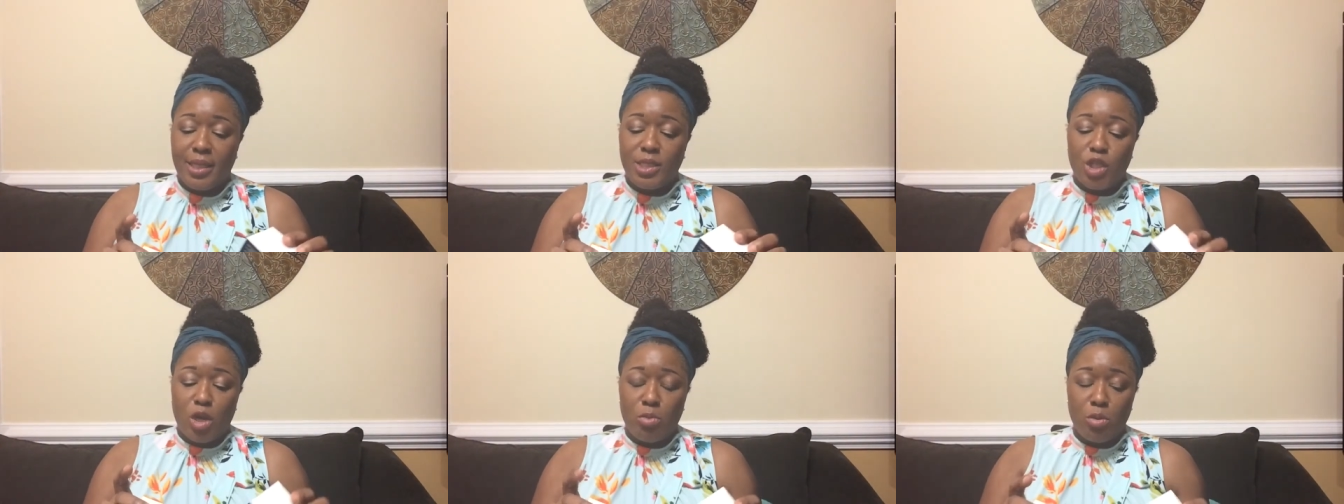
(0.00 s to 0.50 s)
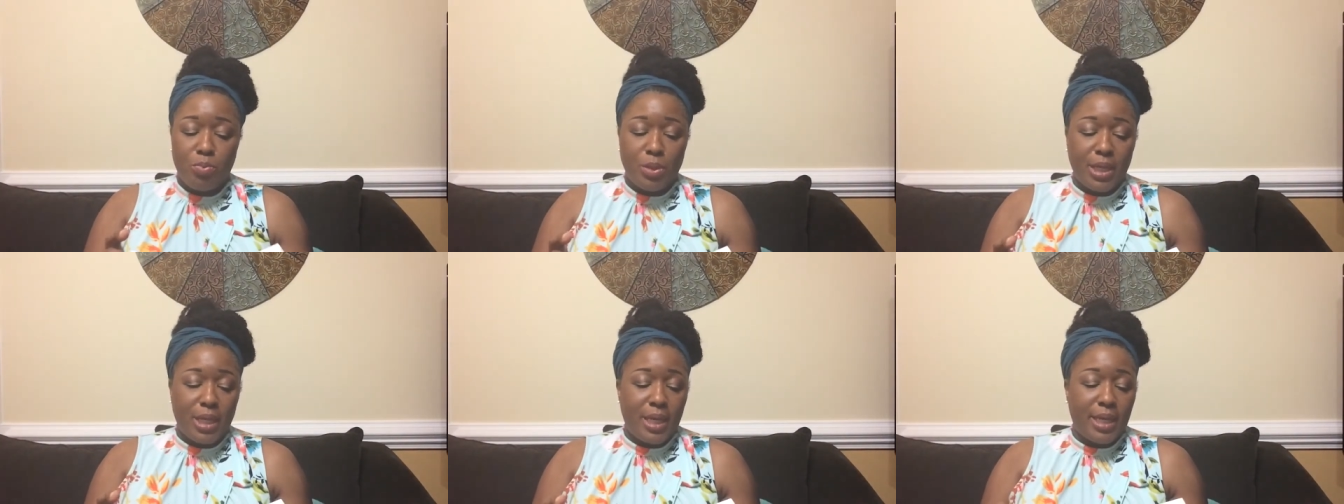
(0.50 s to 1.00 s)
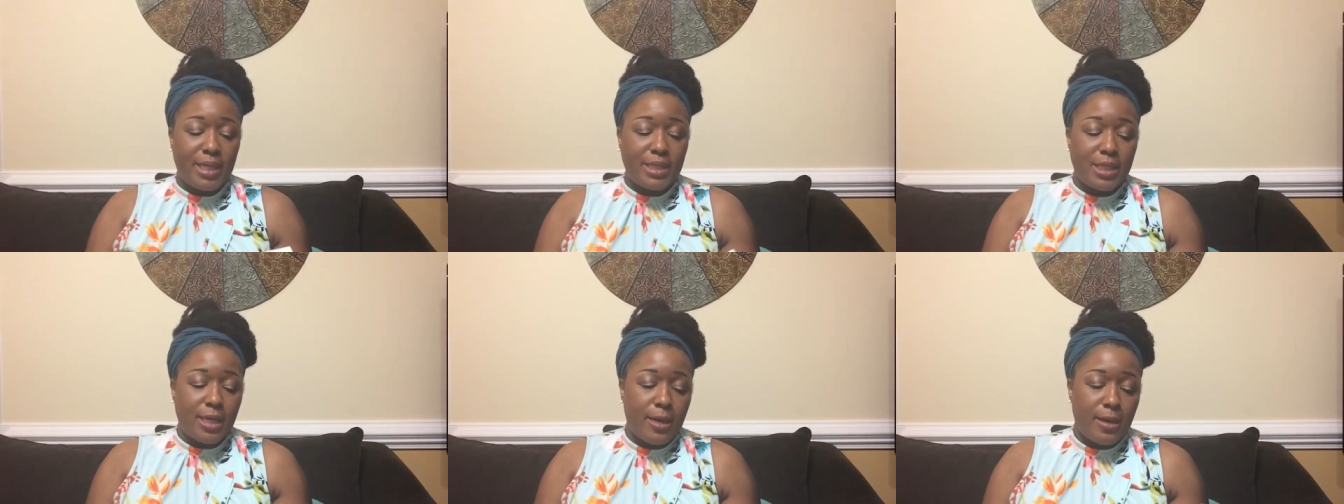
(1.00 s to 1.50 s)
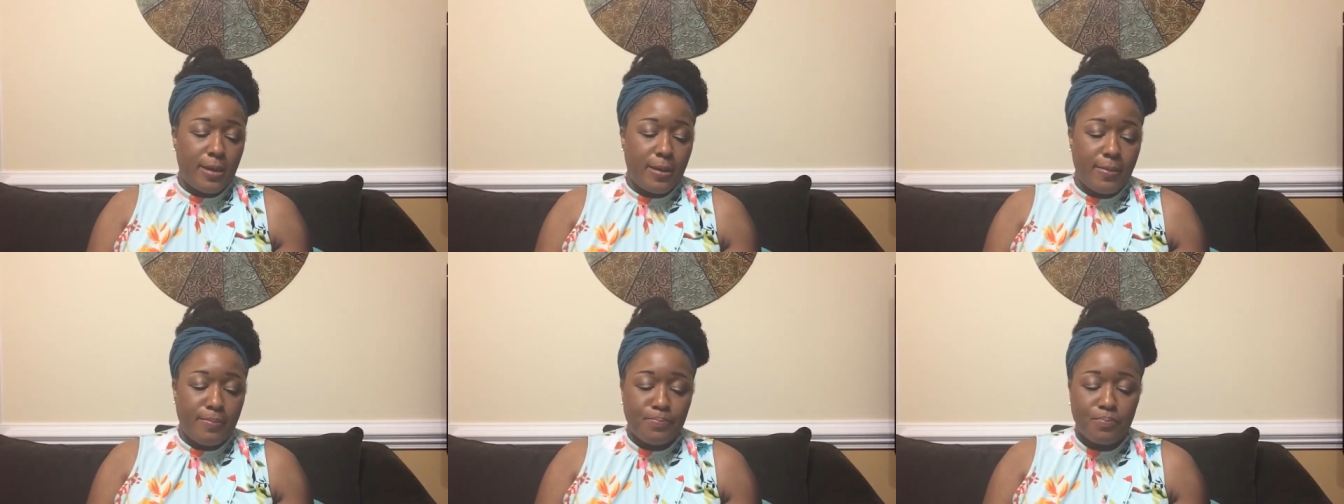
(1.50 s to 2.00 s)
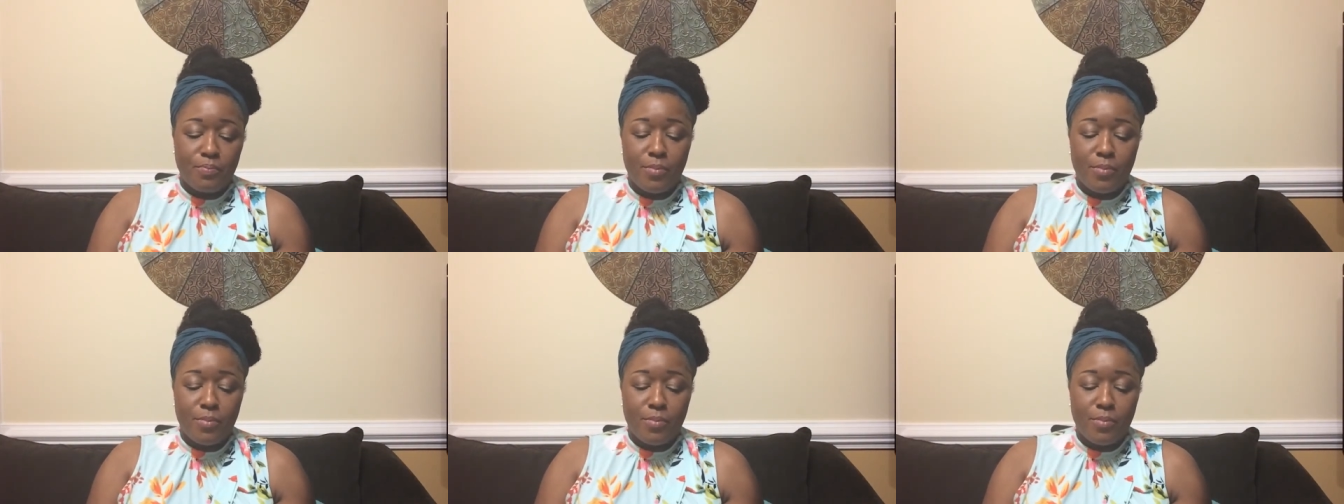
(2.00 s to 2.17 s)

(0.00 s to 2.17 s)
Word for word: the DermaBlend um